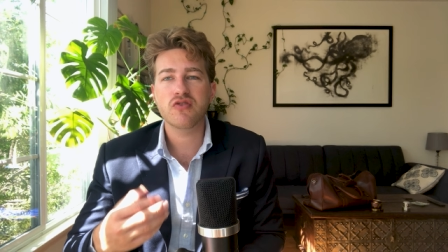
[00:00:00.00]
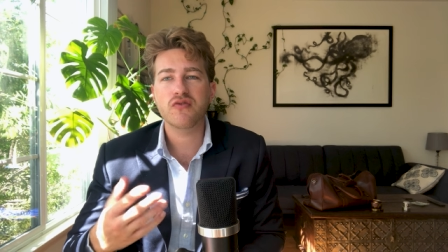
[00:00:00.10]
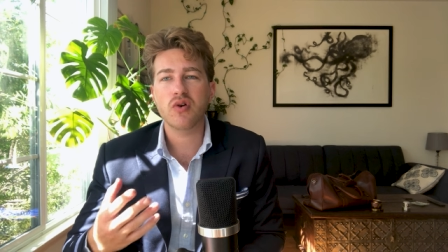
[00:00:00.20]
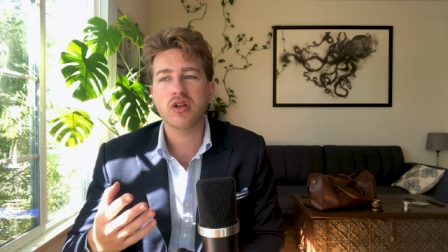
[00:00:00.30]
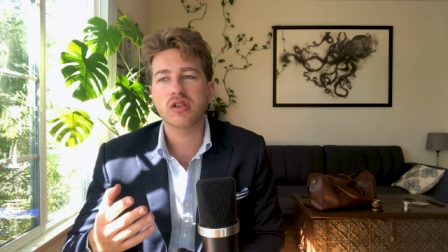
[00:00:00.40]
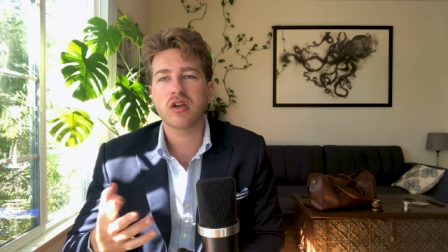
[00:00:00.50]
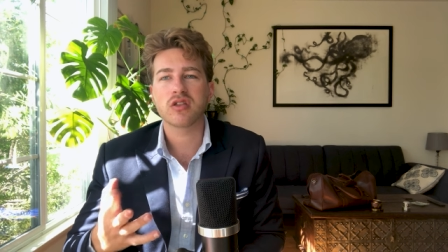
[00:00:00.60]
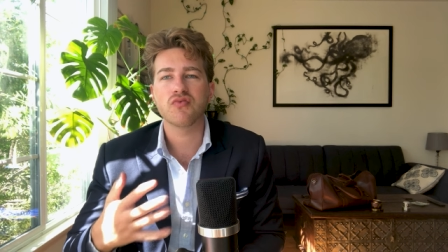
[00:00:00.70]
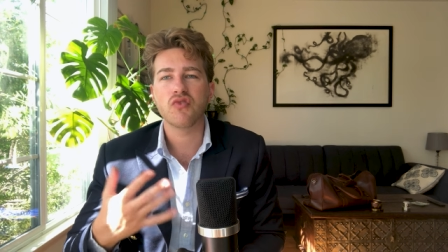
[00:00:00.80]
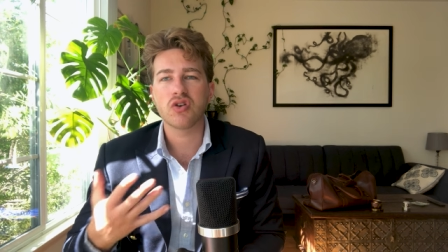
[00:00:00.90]
to avoid like
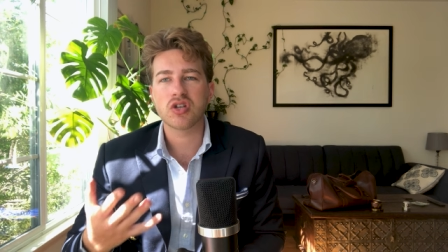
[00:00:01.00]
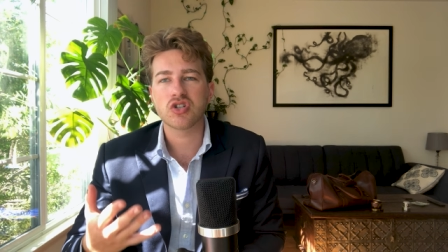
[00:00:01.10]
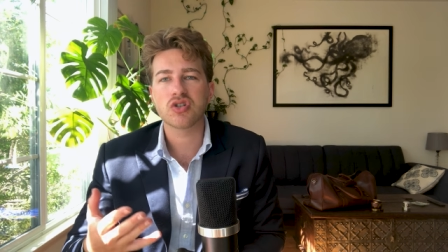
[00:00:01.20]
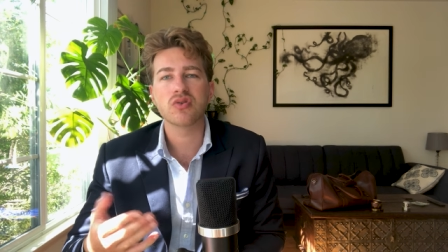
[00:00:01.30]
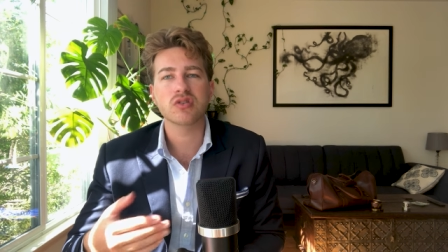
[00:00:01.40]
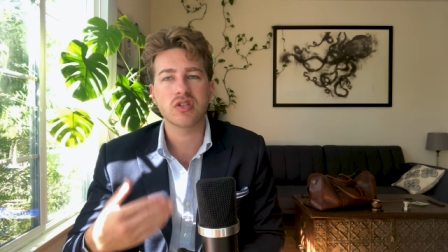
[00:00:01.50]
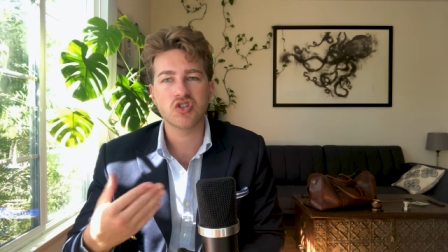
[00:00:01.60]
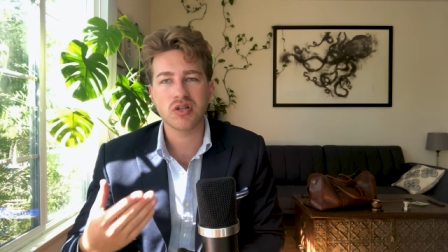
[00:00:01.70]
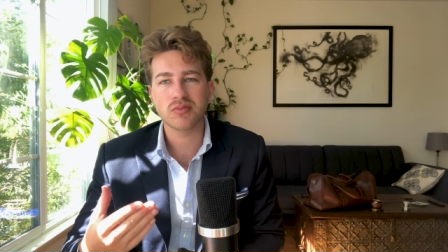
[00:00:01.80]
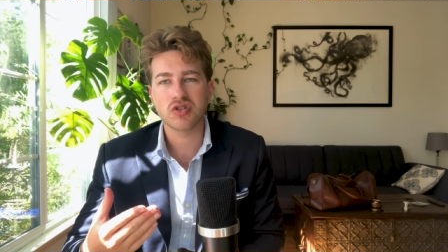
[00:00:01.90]
the running shoes, the
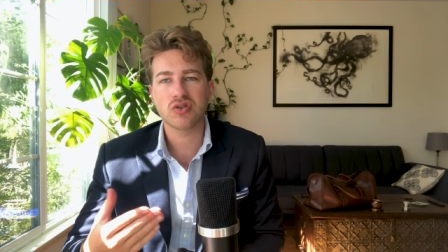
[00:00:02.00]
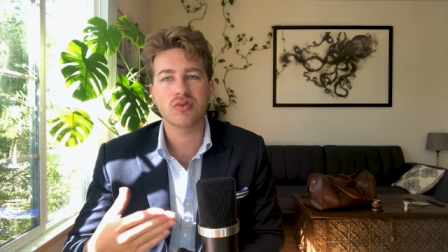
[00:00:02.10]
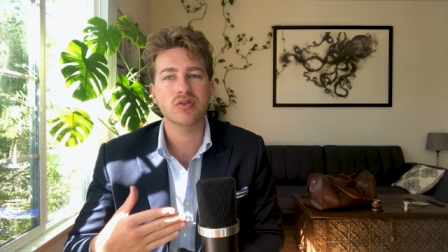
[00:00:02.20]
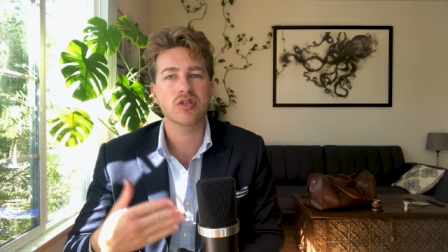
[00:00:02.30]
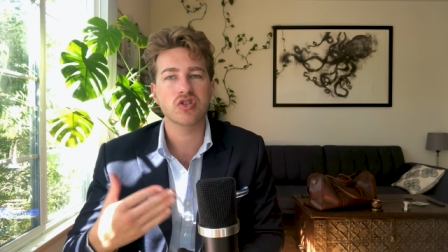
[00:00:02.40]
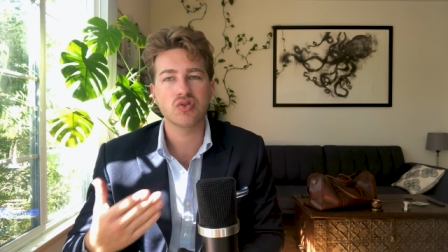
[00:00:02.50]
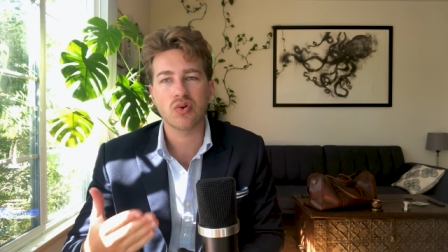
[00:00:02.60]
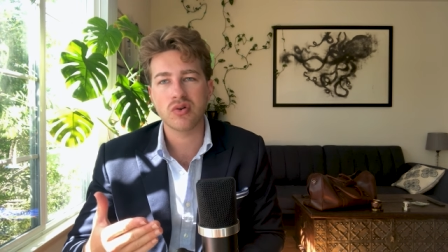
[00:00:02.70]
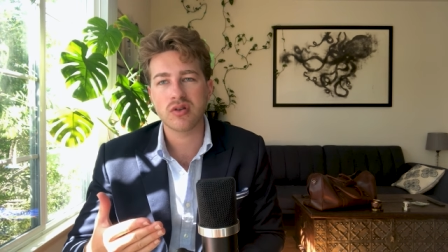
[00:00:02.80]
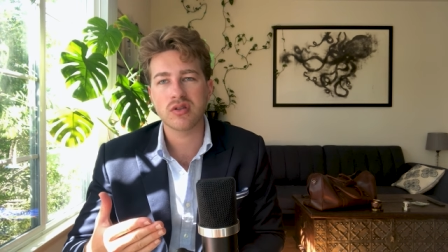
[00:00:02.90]
gym shoes, the
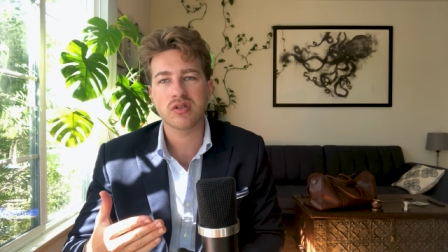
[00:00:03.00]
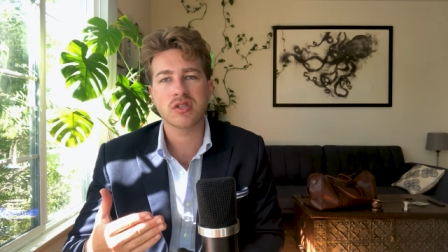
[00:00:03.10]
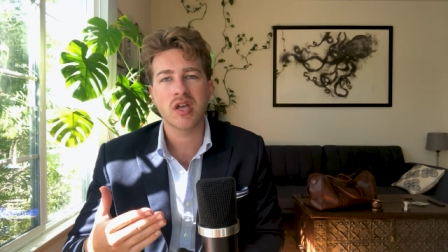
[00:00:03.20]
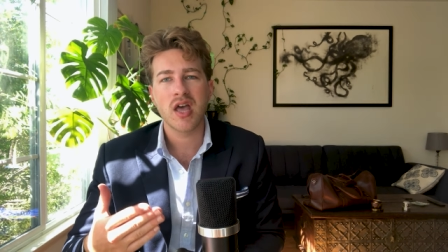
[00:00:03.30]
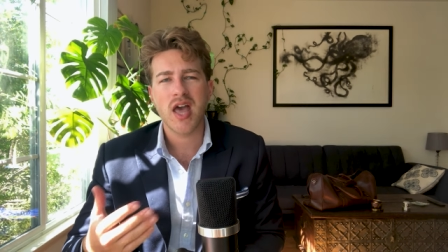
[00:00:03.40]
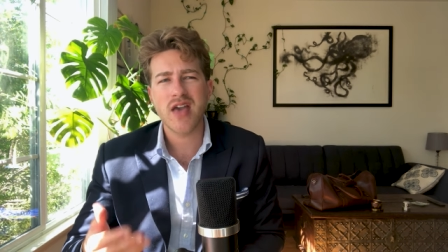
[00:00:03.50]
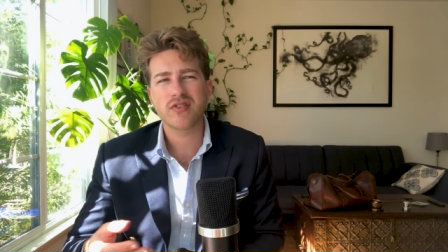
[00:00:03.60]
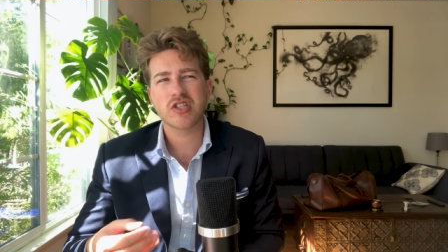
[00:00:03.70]
Jordans, even